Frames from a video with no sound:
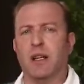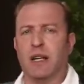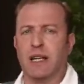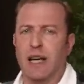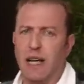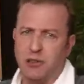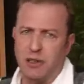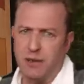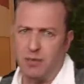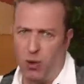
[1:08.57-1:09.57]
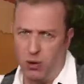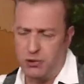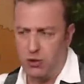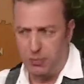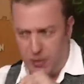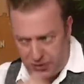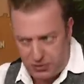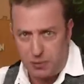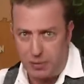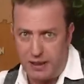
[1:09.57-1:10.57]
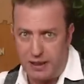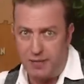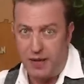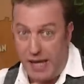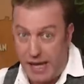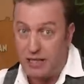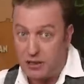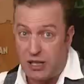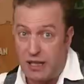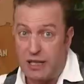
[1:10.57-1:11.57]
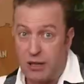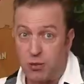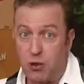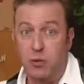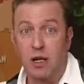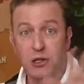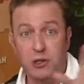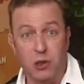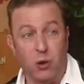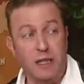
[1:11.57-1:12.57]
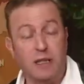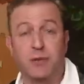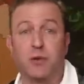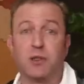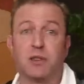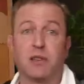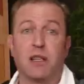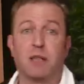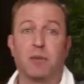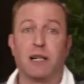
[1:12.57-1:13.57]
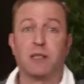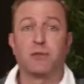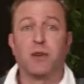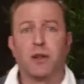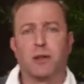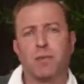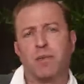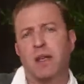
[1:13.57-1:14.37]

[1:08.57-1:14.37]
He actually also participated in taking Rome, joining the forces led by his father.